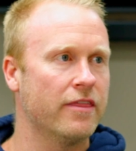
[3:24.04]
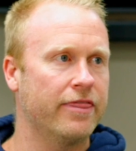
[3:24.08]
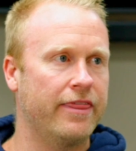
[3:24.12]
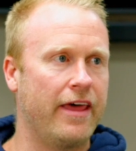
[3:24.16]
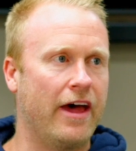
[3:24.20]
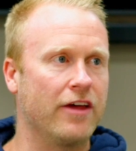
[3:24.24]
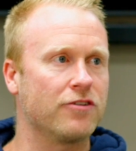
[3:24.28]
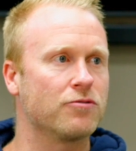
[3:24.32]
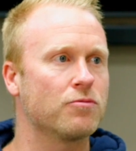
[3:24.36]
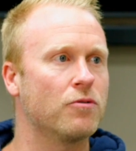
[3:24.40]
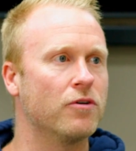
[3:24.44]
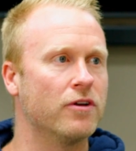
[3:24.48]

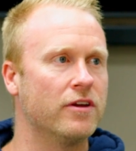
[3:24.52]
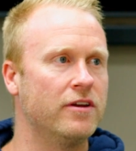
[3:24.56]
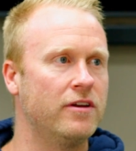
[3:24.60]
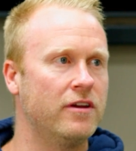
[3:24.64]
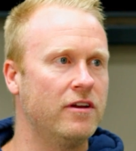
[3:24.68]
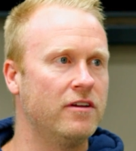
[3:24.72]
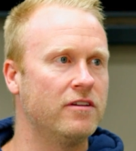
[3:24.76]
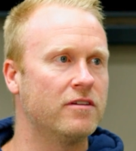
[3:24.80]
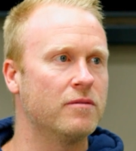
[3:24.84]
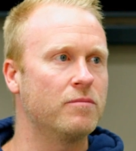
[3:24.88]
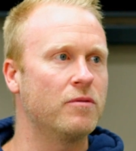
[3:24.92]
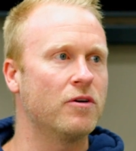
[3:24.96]
that's what you
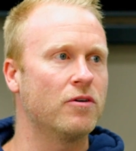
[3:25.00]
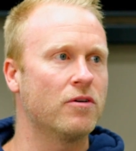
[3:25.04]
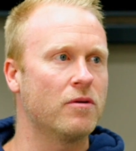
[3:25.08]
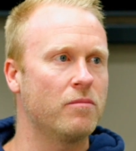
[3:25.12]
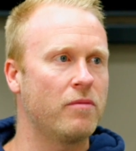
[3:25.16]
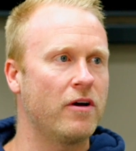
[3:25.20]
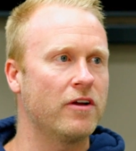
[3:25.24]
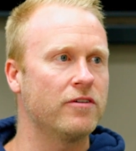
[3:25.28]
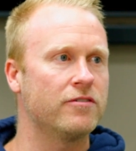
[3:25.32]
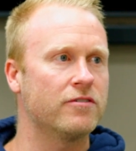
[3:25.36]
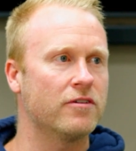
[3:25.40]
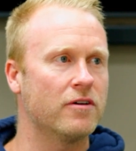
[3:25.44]
need to build a
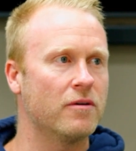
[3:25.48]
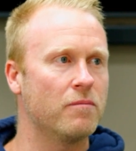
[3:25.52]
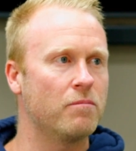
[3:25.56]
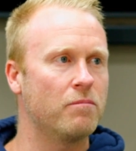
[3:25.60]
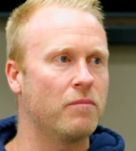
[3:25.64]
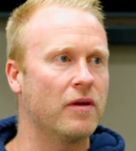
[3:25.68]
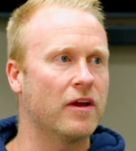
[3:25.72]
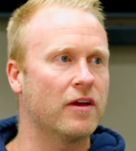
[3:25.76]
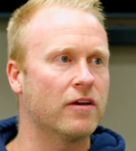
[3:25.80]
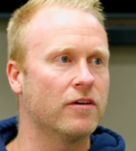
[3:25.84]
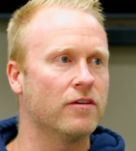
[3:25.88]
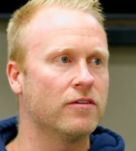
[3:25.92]
budget
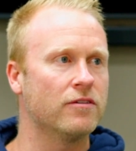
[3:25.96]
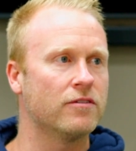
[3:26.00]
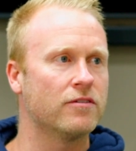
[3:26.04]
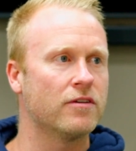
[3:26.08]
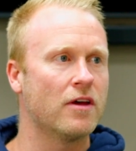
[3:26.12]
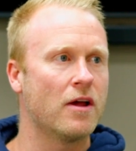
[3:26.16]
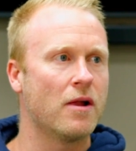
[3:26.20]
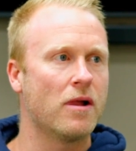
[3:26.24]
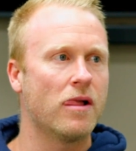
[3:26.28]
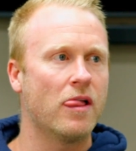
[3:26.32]
because